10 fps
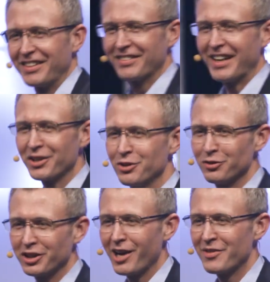Thank you
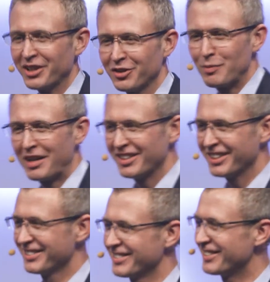for coming and
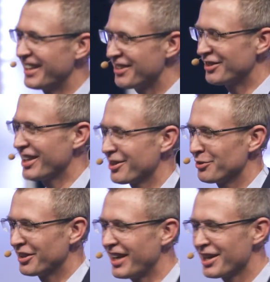spending the day together
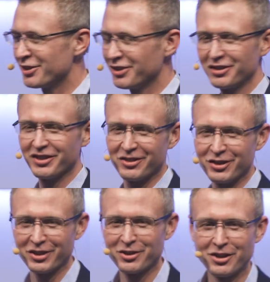with Cadence. It's
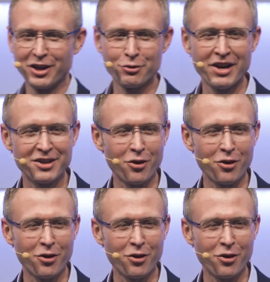a, a great